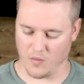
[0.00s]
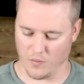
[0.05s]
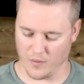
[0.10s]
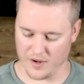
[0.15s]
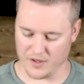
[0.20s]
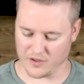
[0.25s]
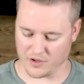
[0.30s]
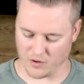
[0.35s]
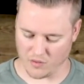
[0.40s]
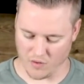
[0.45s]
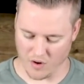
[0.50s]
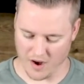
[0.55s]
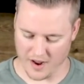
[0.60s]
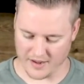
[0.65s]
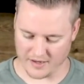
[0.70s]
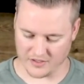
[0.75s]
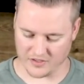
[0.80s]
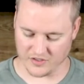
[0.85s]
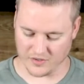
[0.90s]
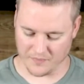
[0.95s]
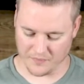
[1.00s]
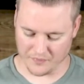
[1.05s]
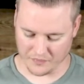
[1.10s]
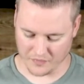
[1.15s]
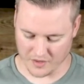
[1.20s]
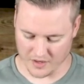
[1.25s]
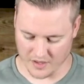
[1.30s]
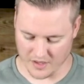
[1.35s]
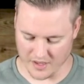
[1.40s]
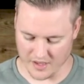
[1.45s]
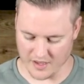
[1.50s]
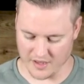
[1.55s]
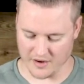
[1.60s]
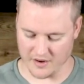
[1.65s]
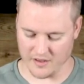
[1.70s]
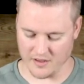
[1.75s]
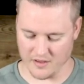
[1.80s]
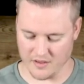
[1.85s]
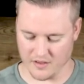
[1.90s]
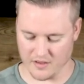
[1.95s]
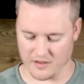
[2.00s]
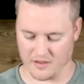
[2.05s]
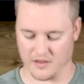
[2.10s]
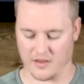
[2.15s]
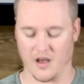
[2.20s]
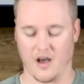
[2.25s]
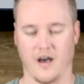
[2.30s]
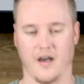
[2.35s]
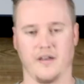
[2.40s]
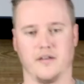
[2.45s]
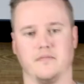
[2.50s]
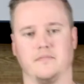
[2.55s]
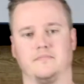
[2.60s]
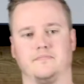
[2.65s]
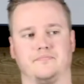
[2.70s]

with Christ in God."